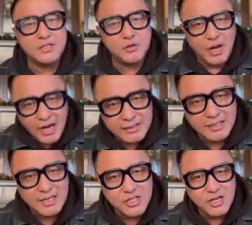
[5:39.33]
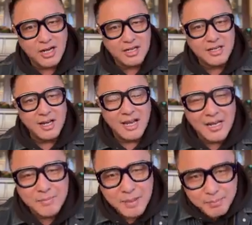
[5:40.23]
to hug that child
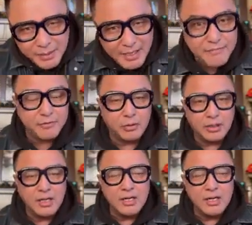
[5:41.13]
and be playful.